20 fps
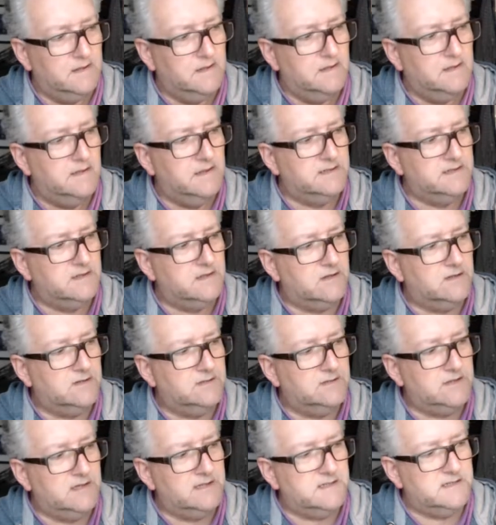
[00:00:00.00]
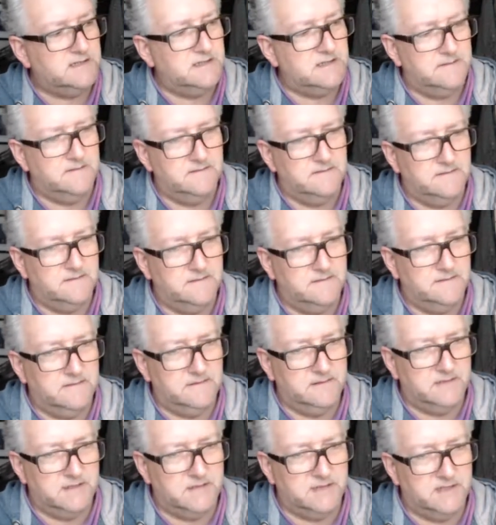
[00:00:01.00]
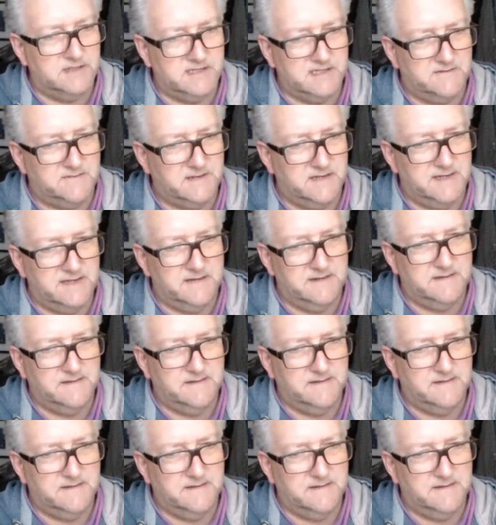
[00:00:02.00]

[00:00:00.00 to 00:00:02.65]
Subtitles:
As a contrast to the G7 here.